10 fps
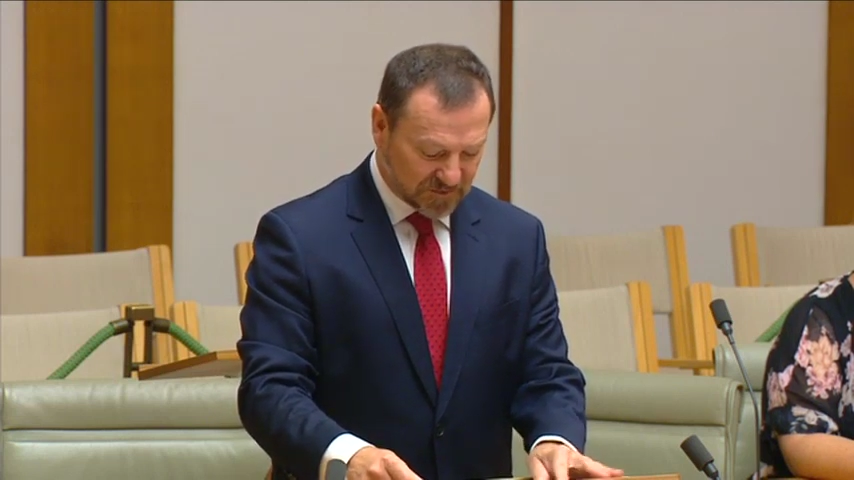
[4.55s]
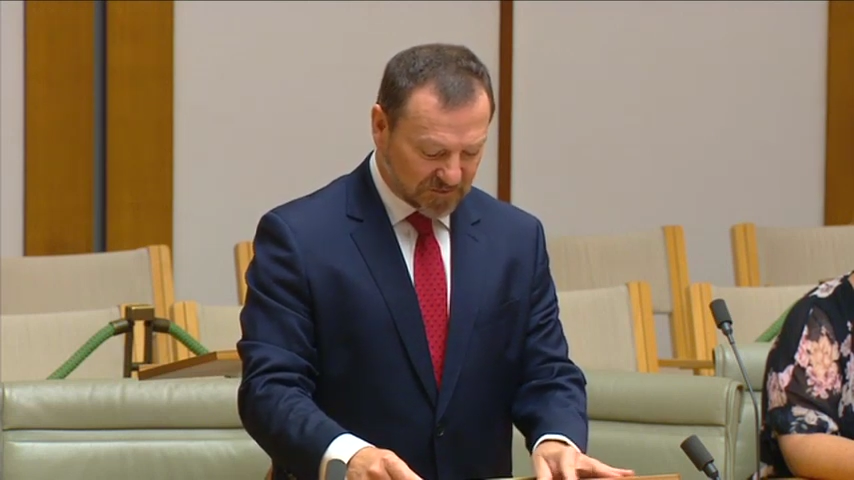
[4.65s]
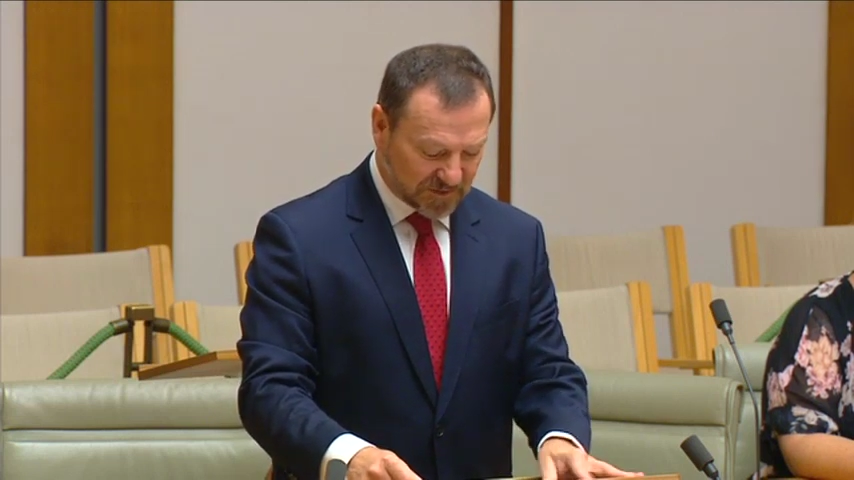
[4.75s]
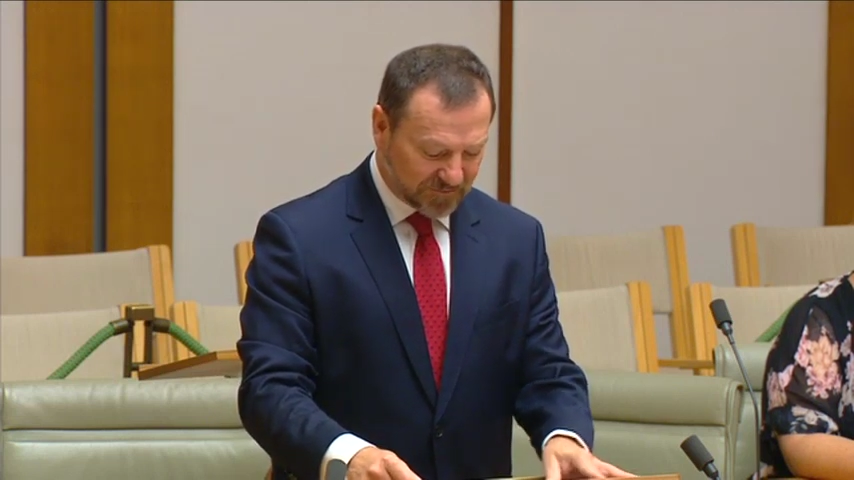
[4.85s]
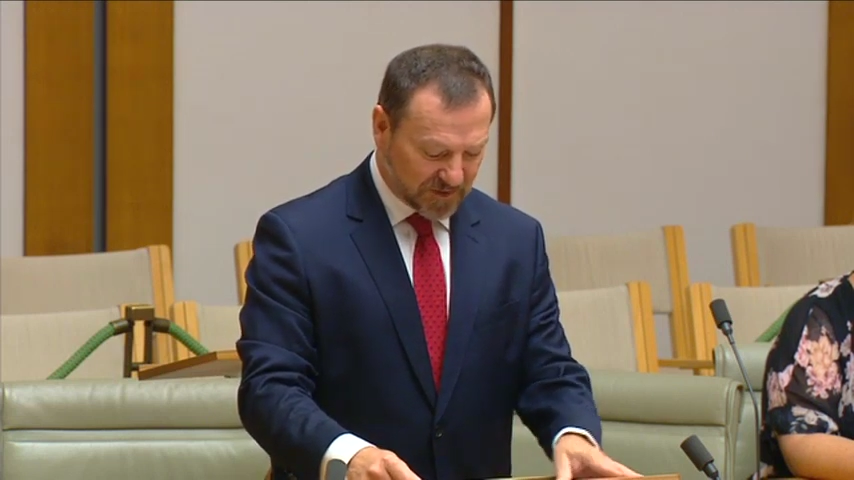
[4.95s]
are
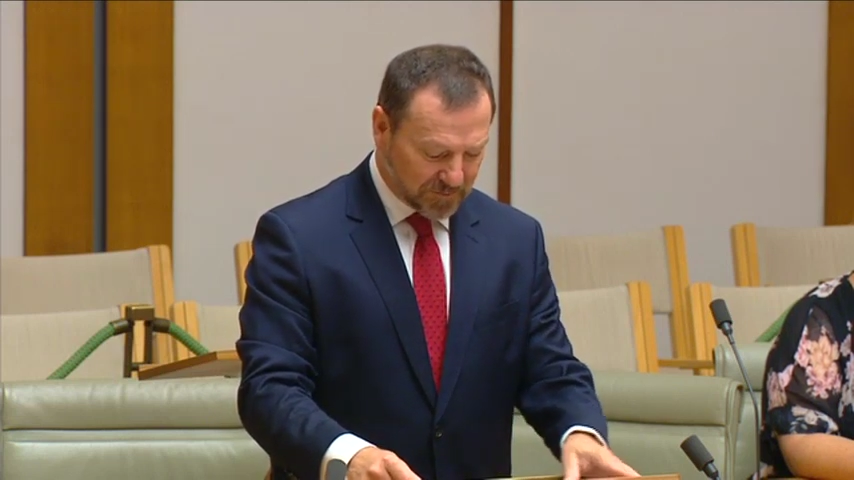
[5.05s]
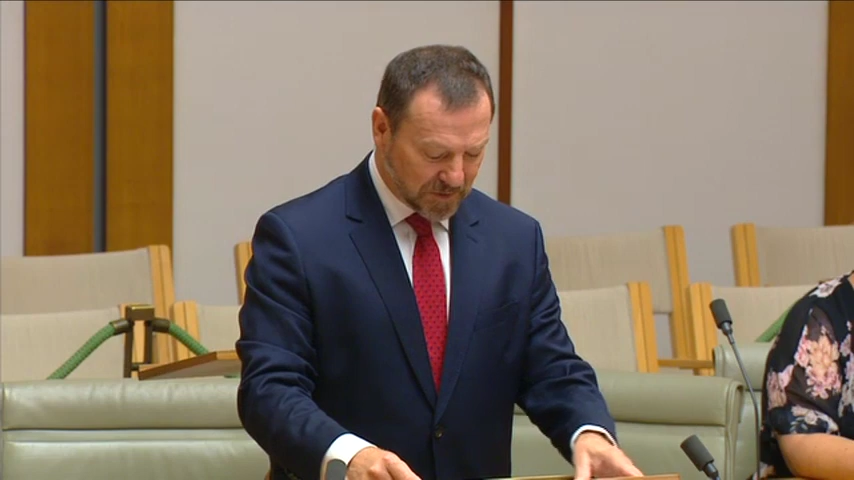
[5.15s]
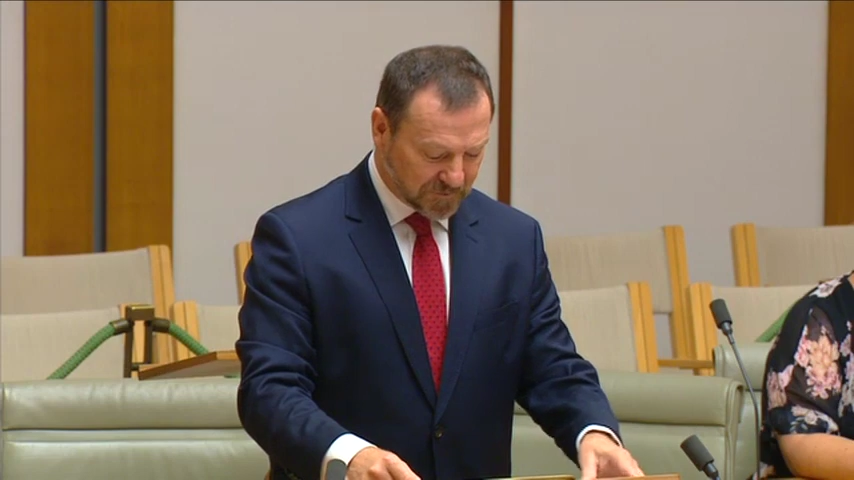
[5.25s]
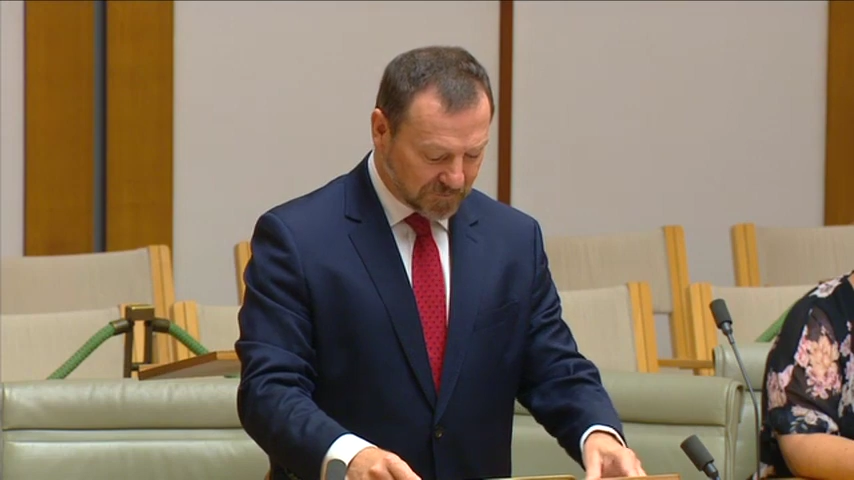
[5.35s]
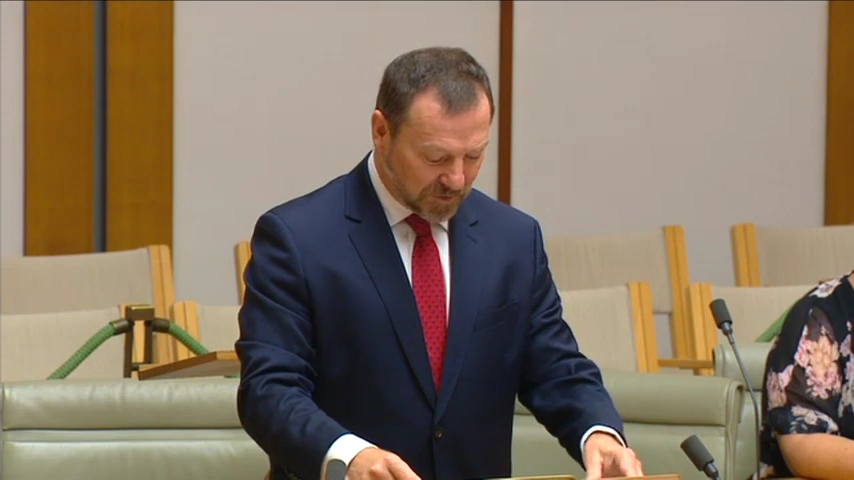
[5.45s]
some of our
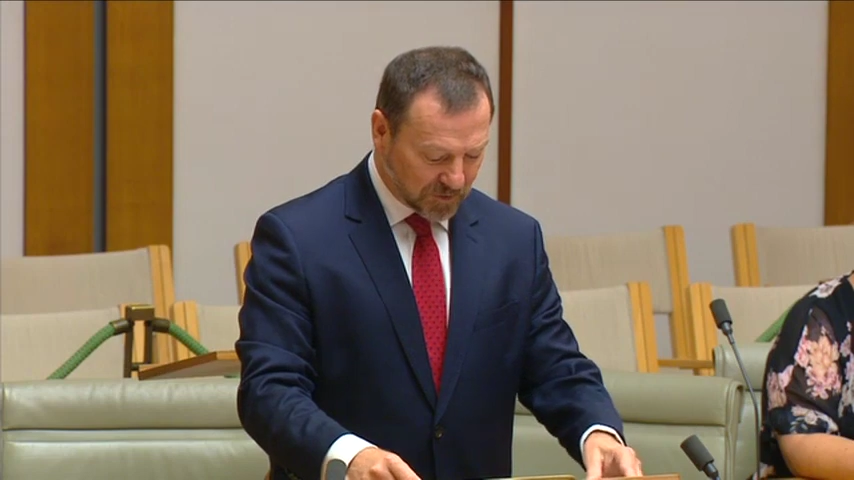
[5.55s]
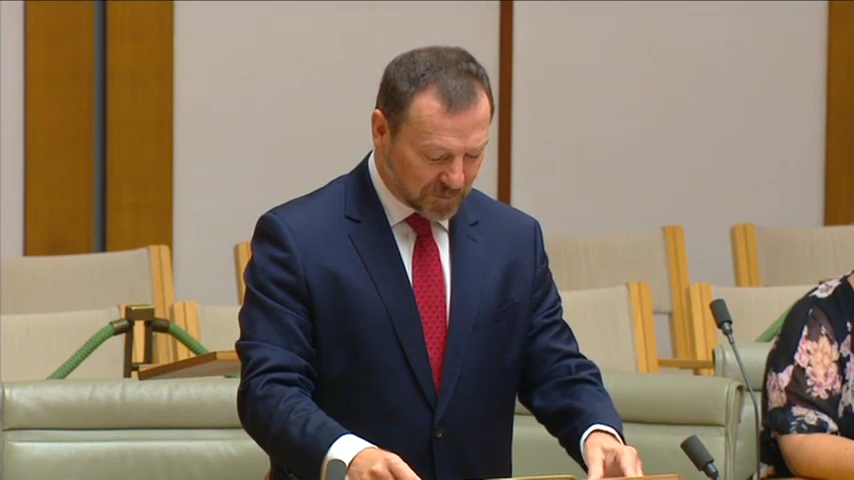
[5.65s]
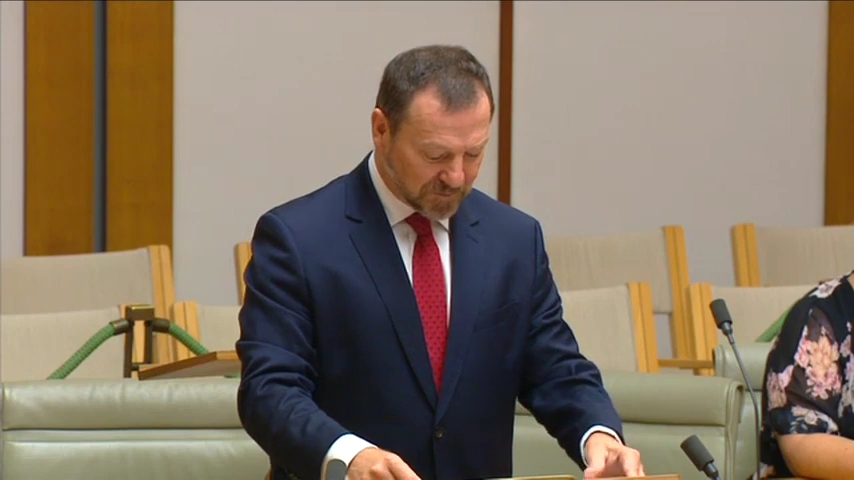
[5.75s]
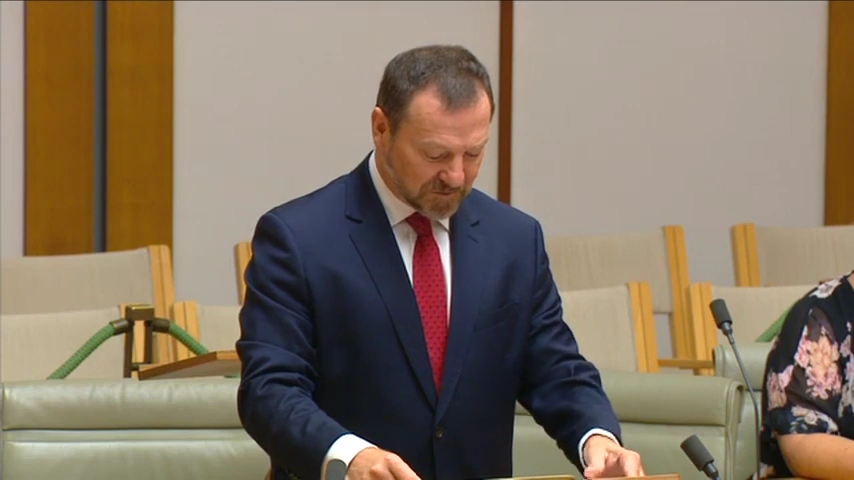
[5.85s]
most vulnerable